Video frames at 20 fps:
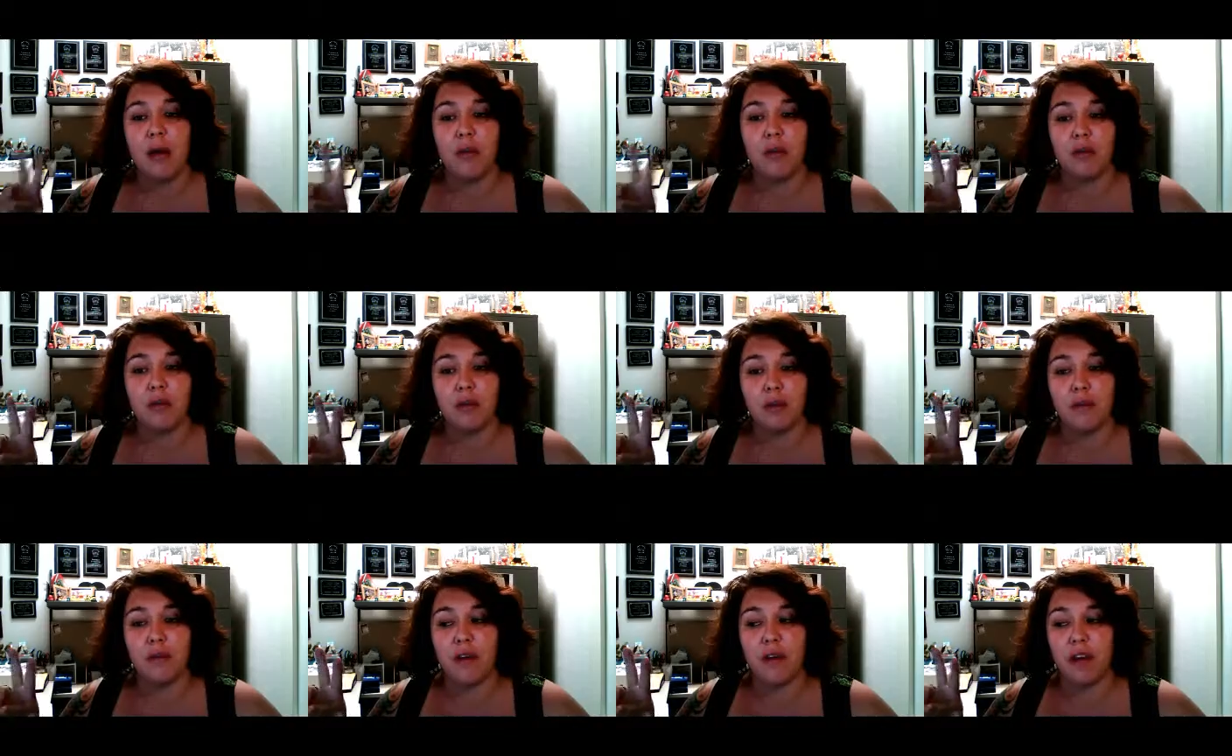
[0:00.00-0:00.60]

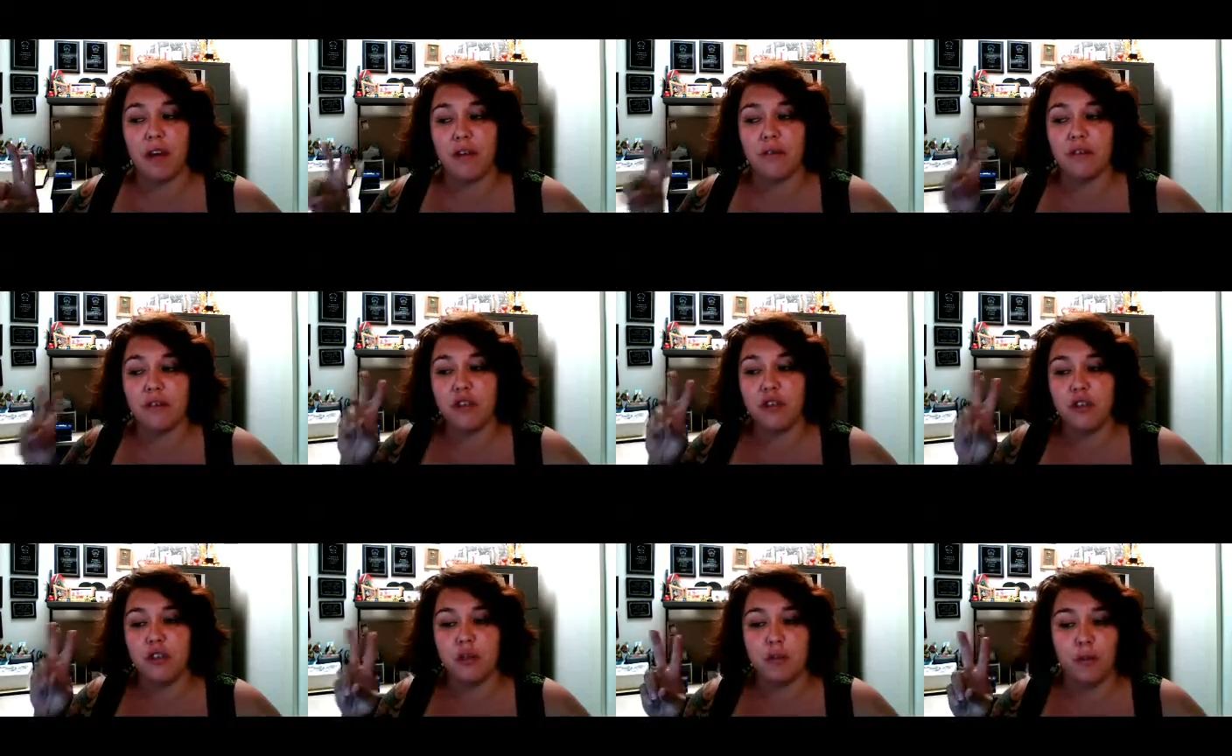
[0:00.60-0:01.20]
which will
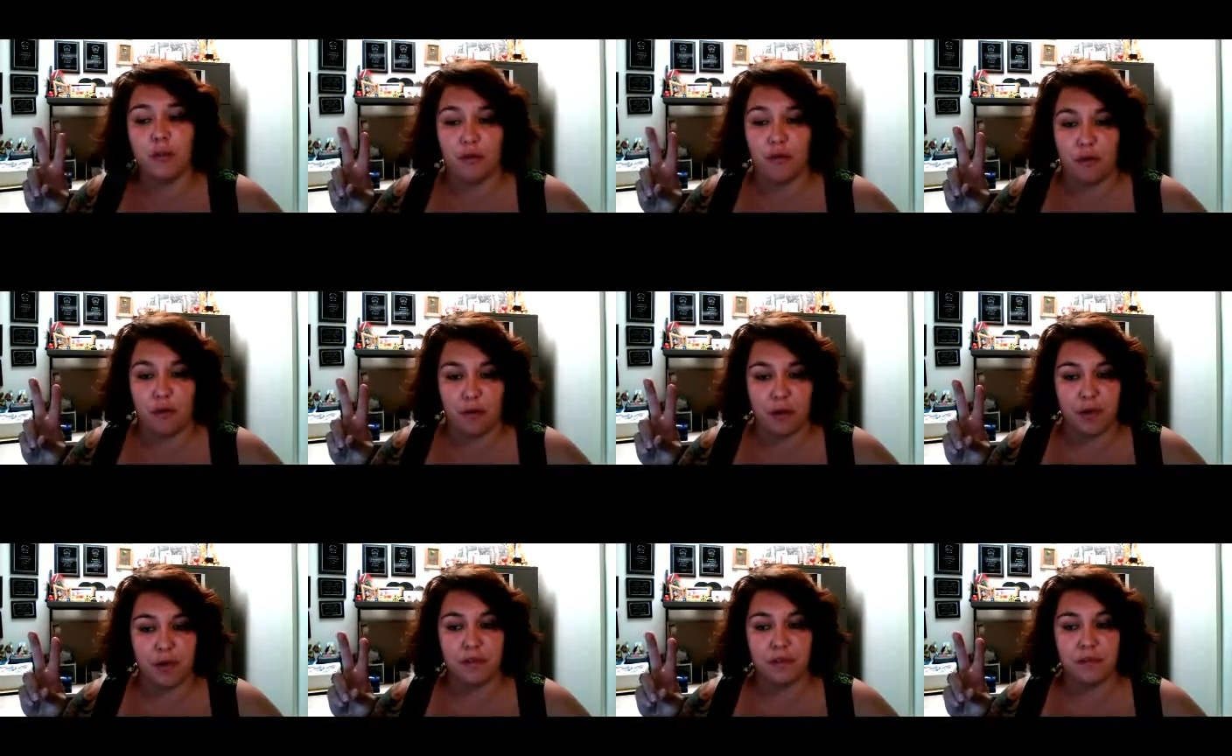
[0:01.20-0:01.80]
involve two
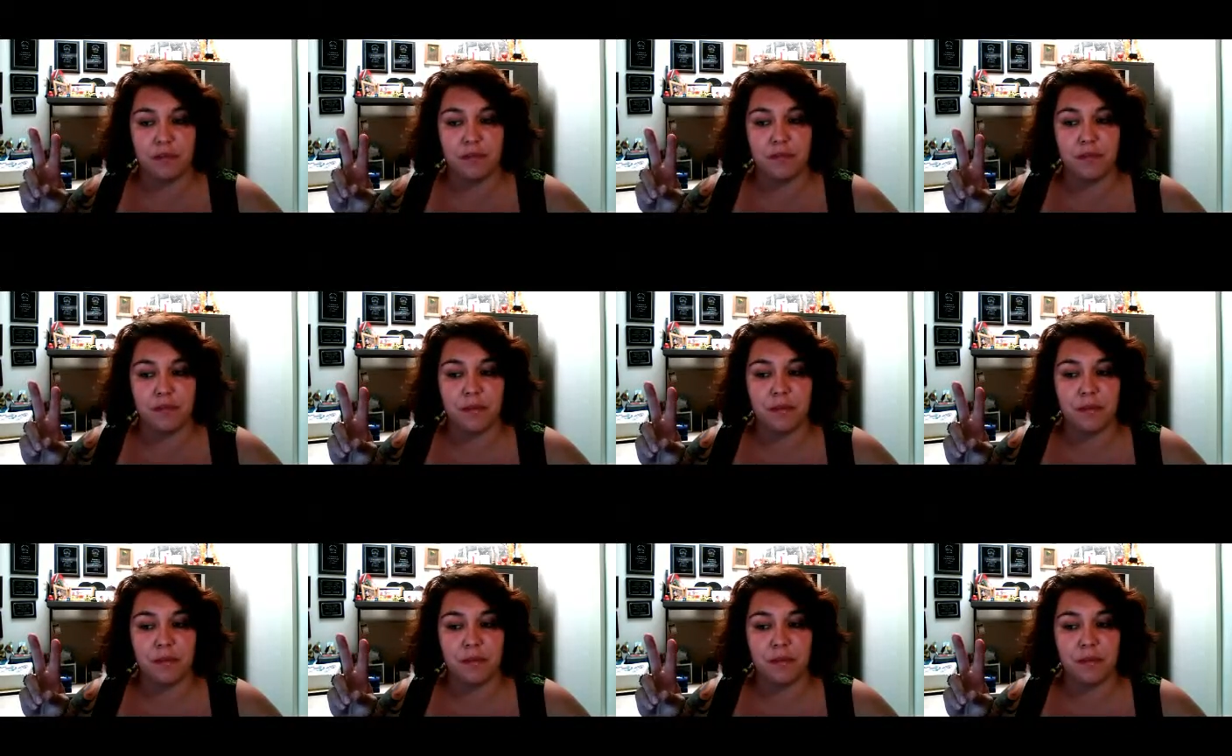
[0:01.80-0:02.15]
performers.